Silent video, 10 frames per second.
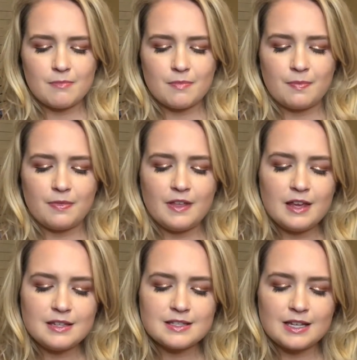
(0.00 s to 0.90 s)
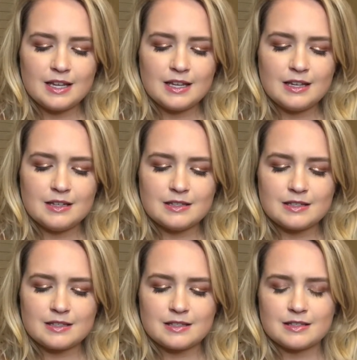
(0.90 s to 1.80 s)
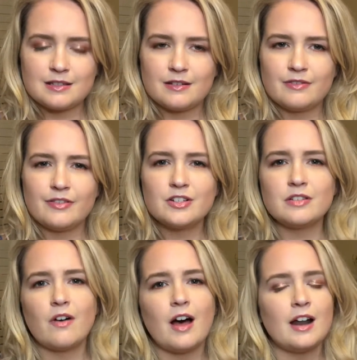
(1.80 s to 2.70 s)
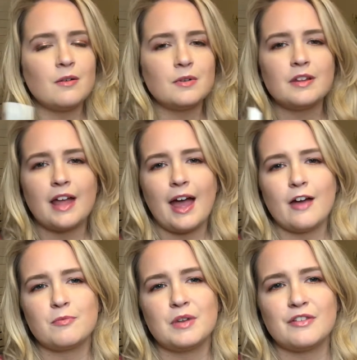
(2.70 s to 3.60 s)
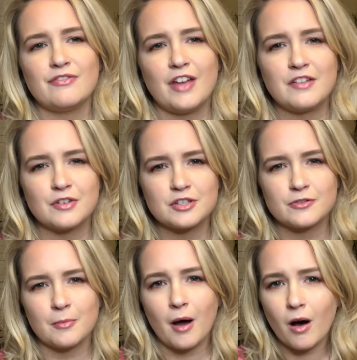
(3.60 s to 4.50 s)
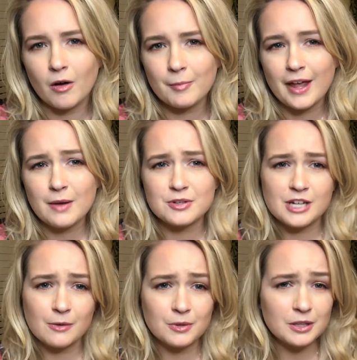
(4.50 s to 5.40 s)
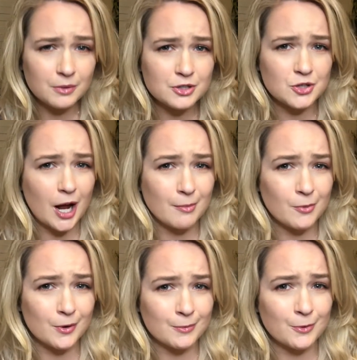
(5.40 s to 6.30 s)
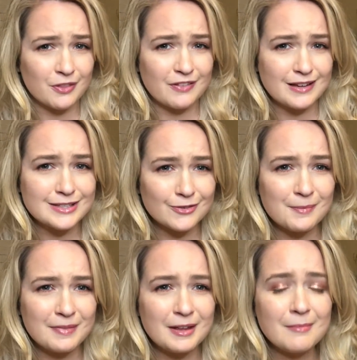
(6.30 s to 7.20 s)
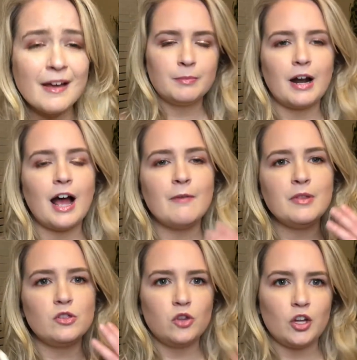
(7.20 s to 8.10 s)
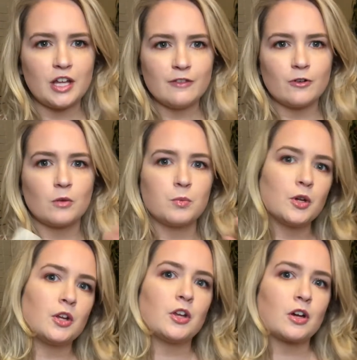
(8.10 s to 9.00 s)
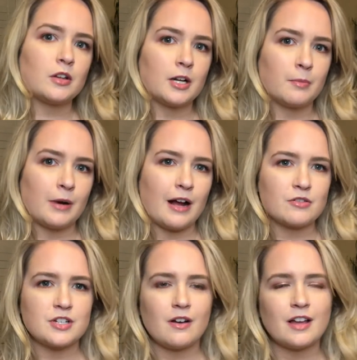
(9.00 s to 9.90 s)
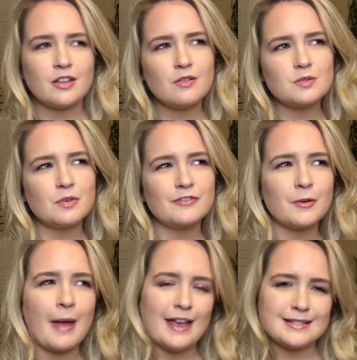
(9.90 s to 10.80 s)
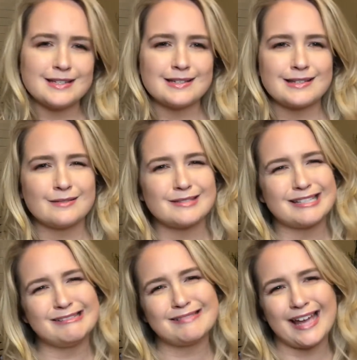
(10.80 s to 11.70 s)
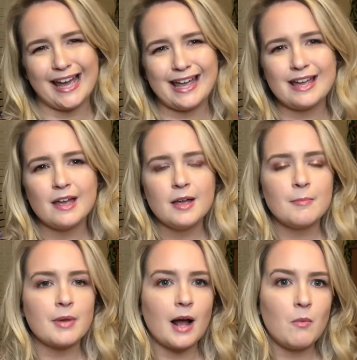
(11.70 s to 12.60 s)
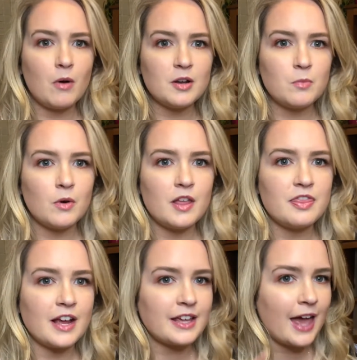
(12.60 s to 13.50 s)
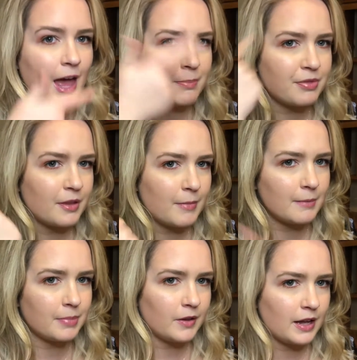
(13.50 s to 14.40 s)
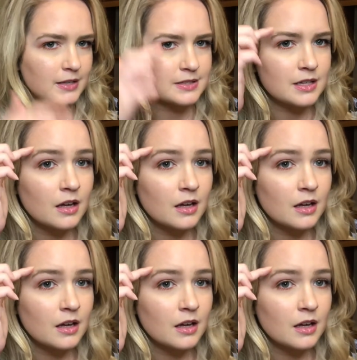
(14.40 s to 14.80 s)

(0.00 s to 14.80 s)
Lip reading: This is, first of all, I don't really have many favorites from Almay, which I really want to try more and more things from them. But I've been looking for a really good clear brow gel. I used one from Essence that was okay, but I wanted one that kept them in place